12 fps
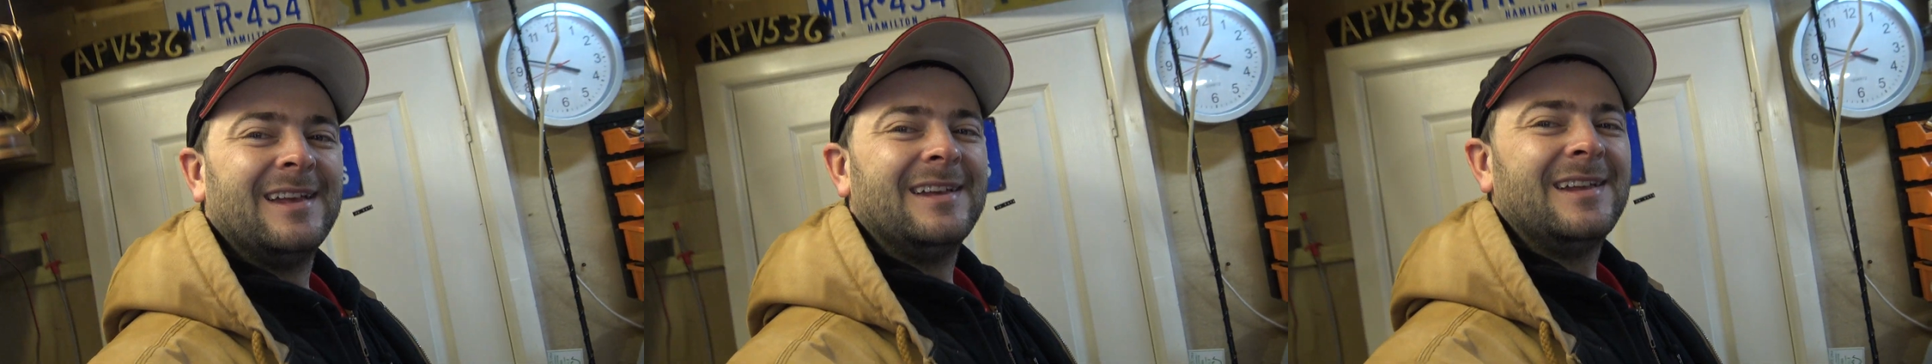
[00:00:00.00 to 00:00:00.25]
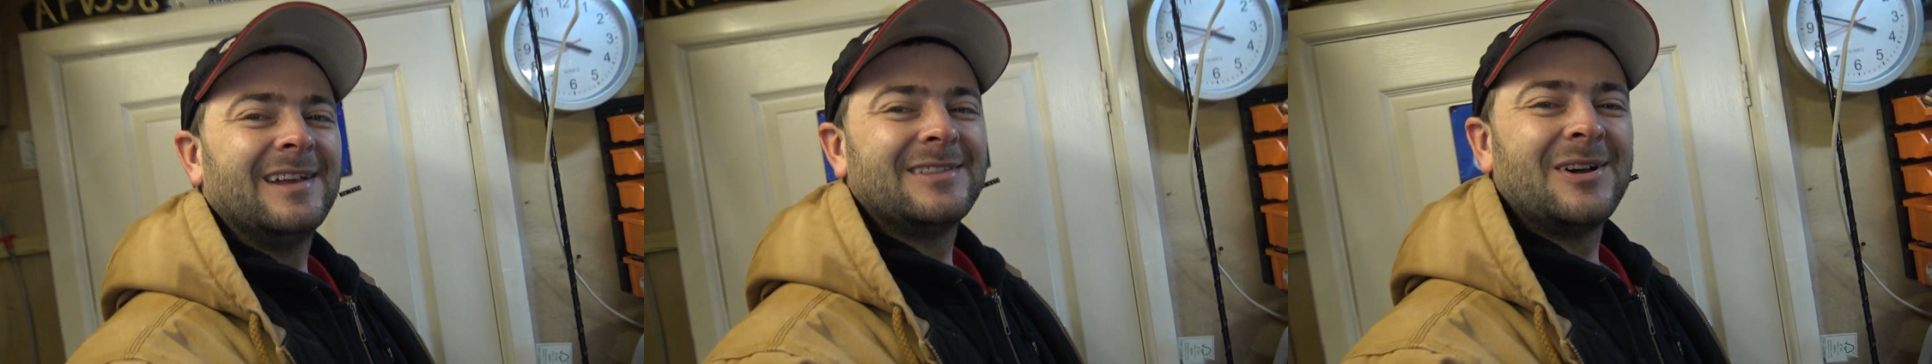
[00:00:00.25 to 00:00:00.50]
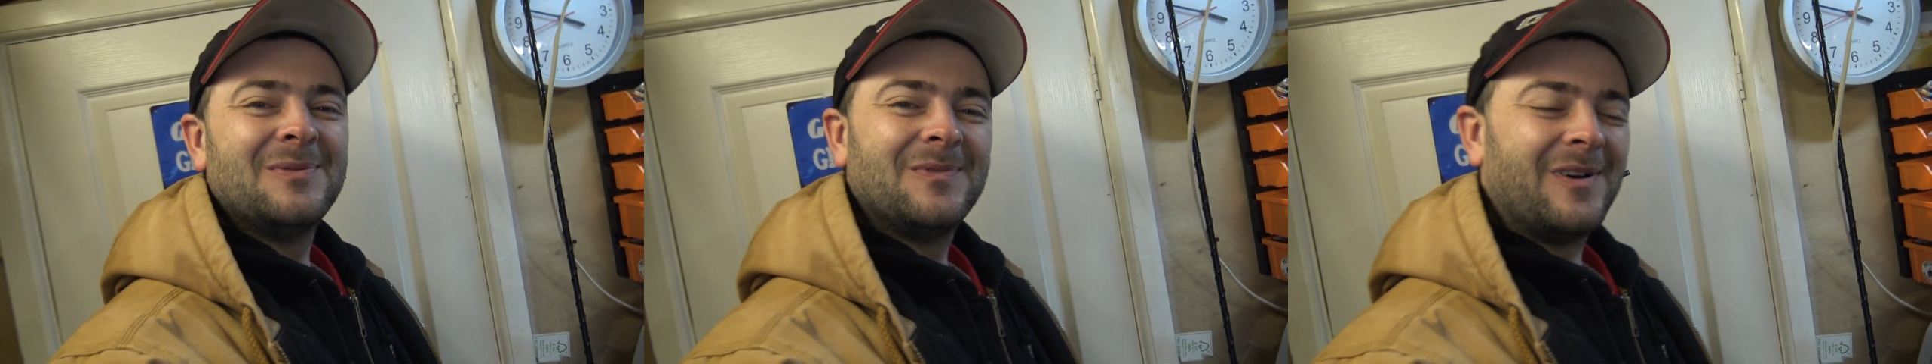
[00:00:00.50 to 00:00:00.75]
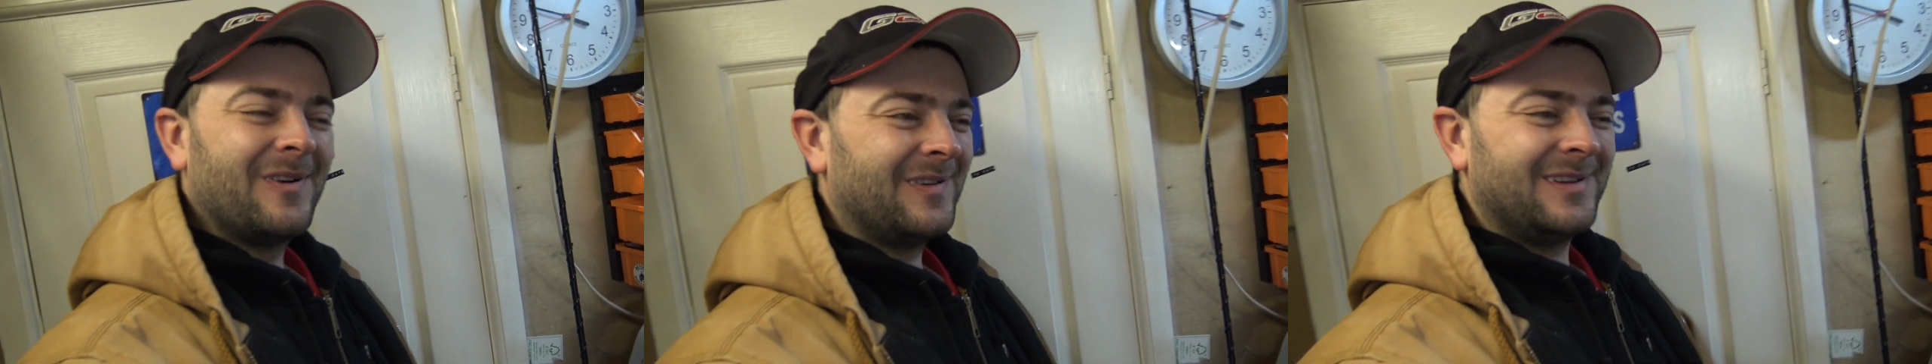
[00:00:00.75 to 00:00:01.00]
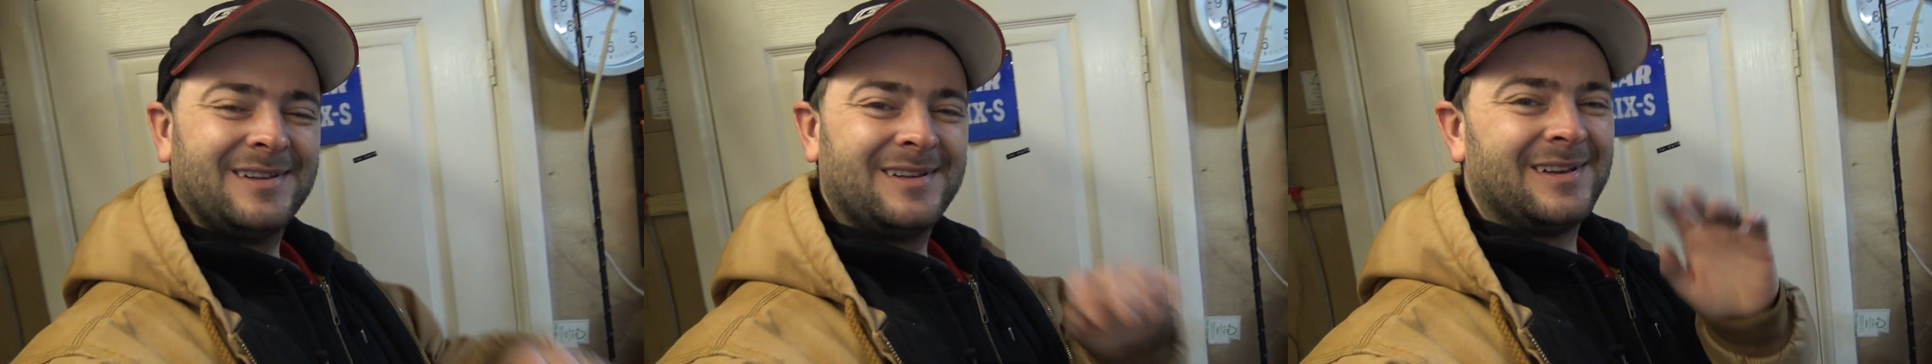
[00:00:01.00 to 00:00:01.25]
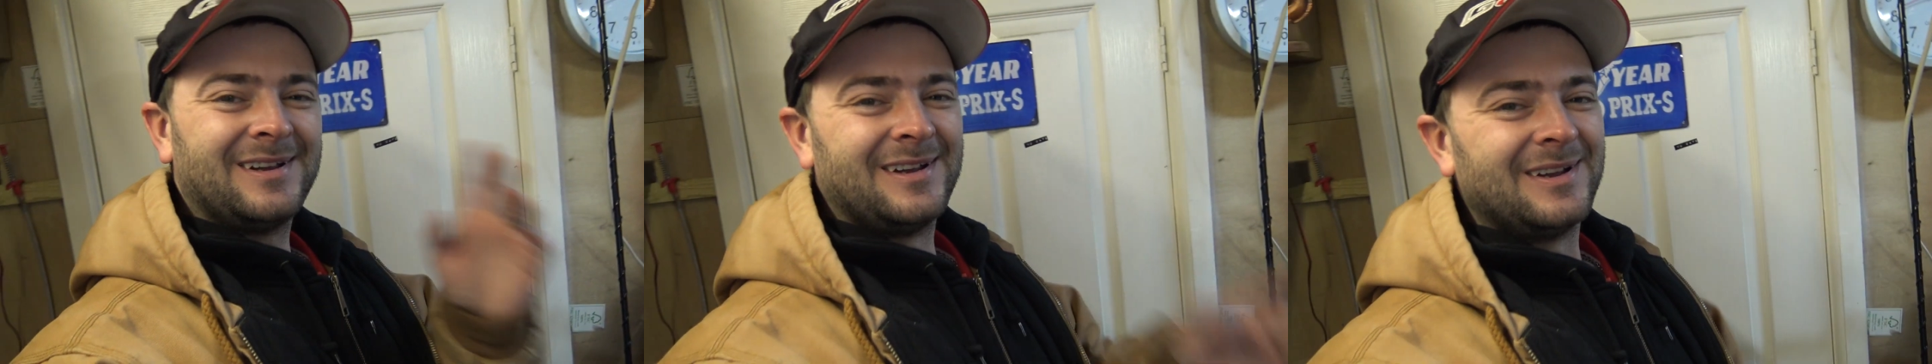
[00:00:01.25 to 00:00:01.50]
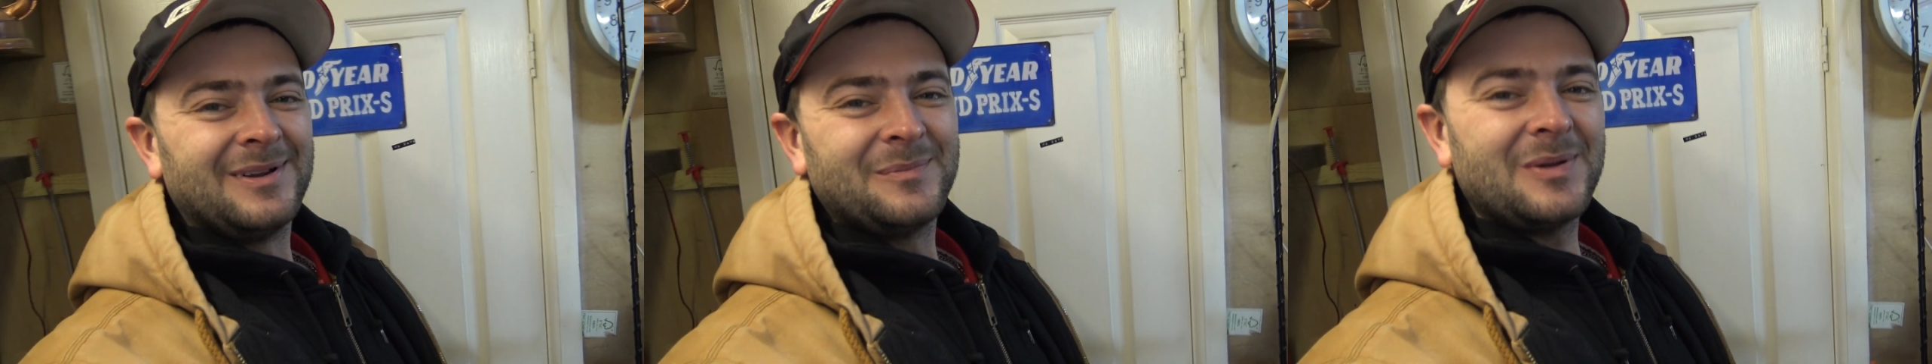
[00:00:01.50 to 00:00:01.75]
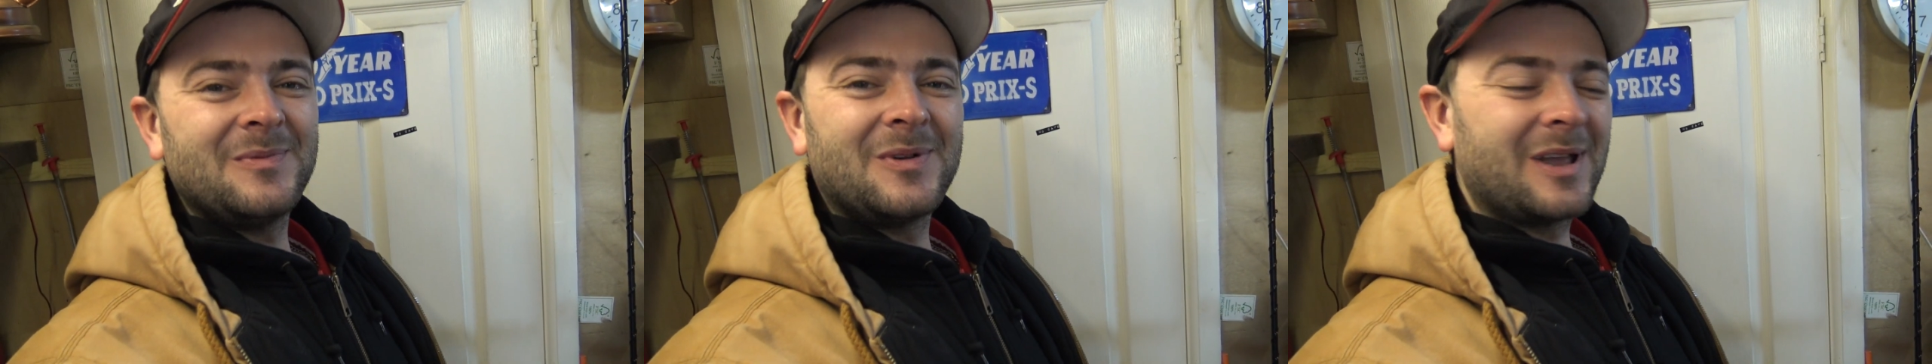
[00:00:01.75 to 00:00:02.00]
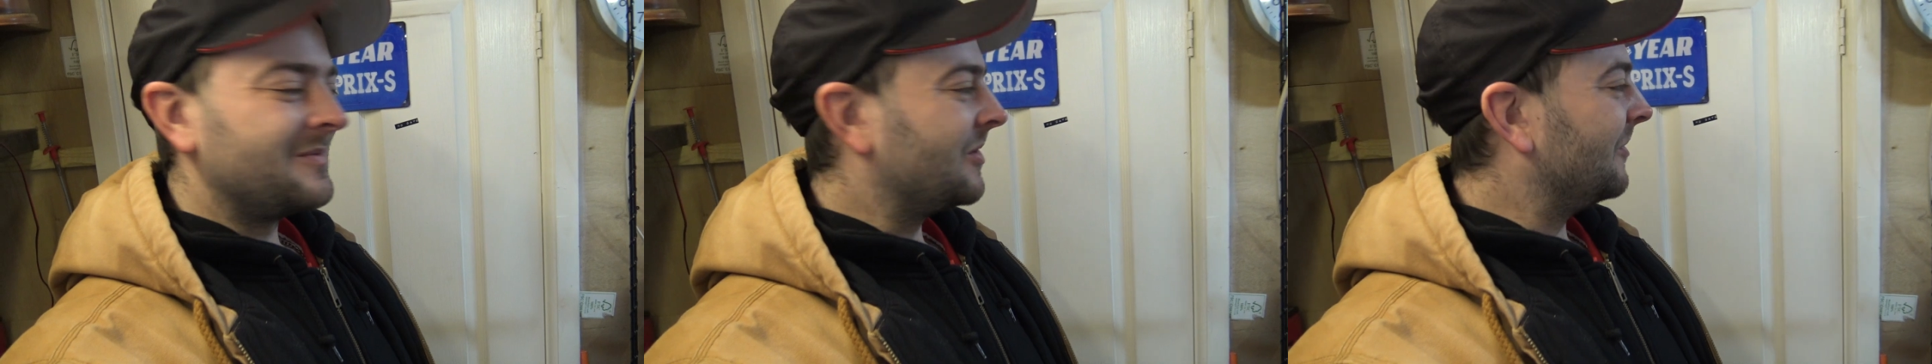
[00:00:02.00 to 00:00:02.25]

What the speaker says: Yeah, don't worry. People keep